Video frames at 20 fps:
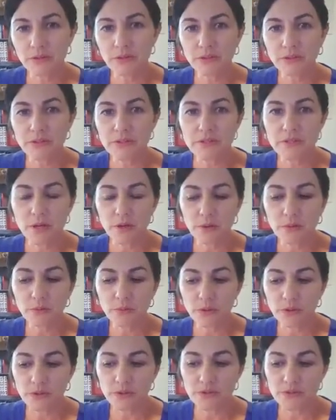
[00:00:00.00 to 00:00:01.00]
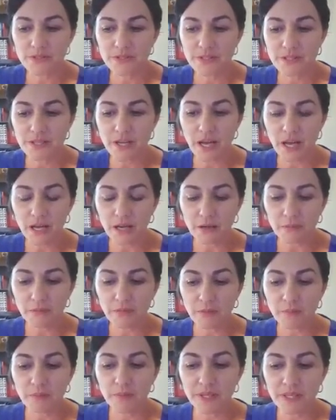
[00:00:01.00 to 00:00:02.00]
the result was
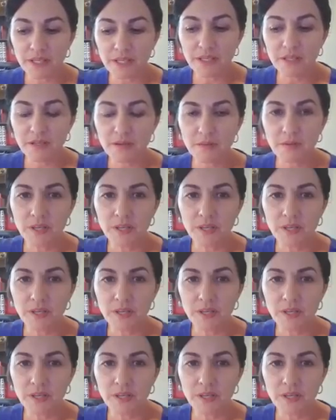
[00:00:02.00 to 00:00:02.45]
the big